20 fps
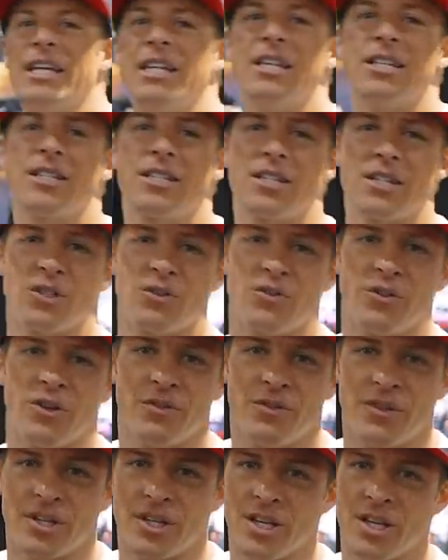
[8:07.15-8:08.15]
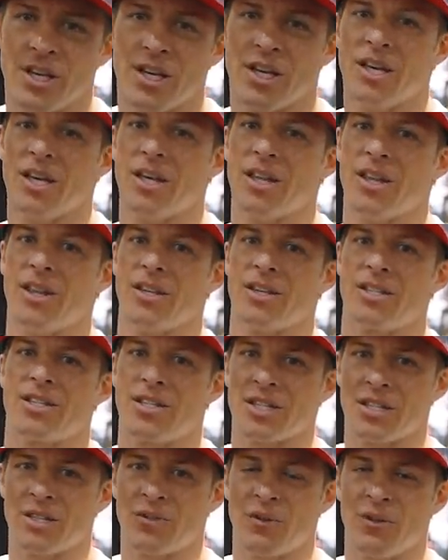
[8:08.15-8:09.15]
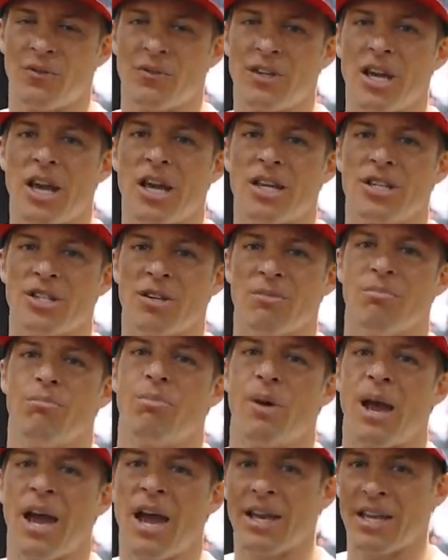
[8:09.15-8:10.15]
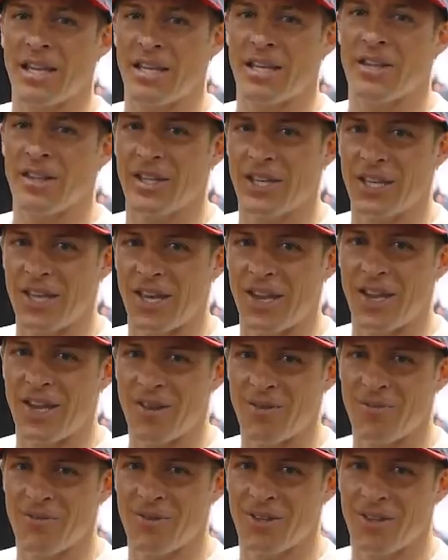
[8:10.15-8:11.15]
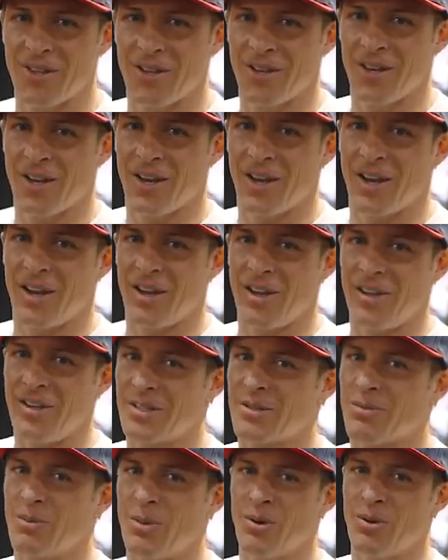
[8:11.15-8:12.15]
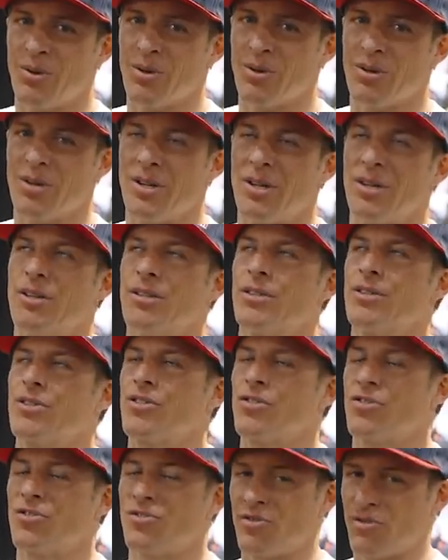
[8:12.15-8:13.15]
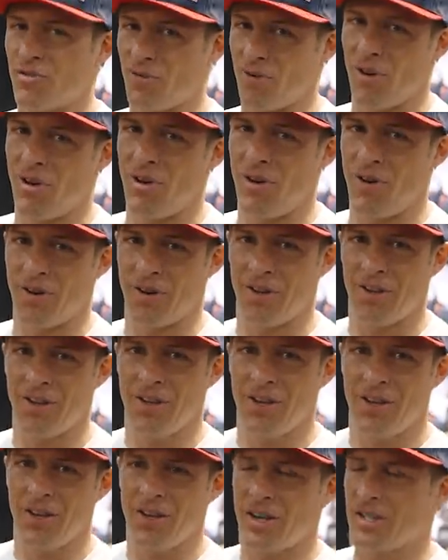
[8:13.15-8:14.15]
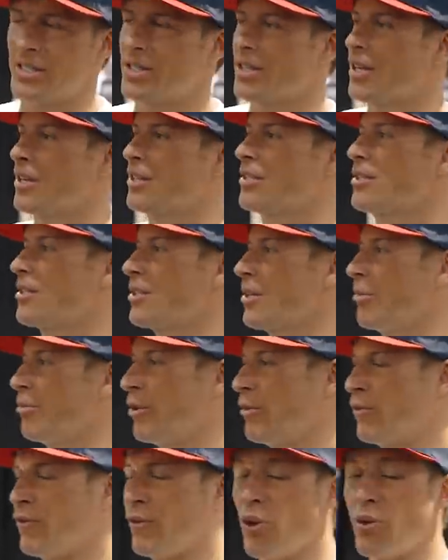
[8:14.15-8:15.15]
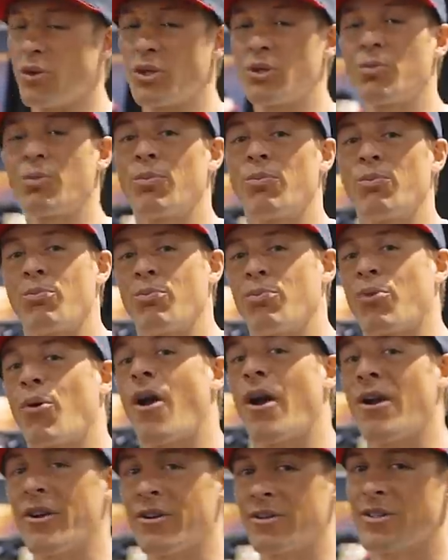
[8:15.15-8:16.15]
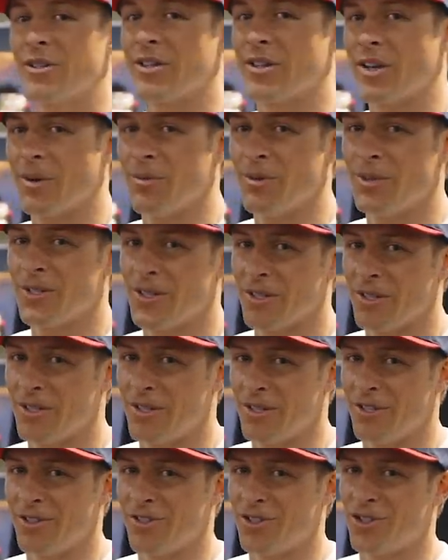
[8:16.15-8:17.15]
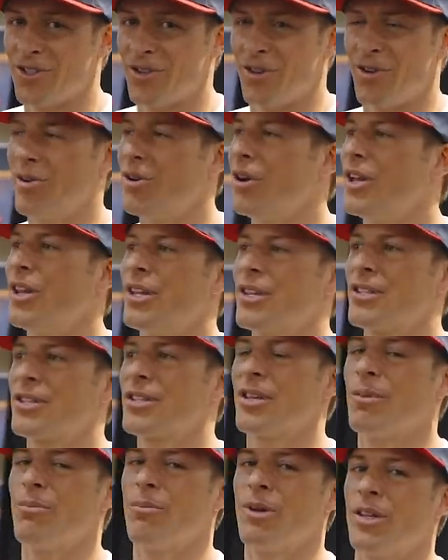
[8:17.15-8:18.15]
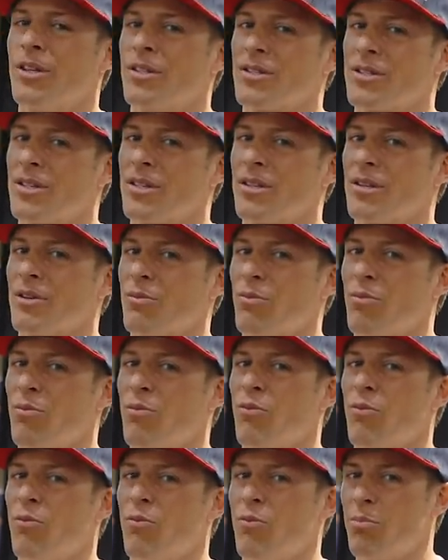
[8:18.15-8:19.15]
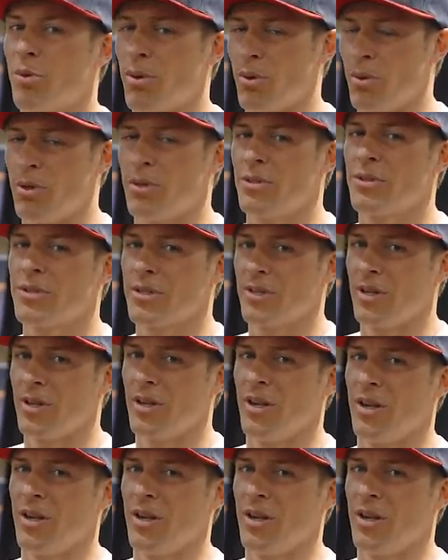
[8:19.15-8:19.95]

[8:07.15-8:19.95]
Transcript: Indy 650, 650 engine back in the game, and this motor is strong. I talked to some of the folks prior to coming to the dealer show and they said, man, this thing pulls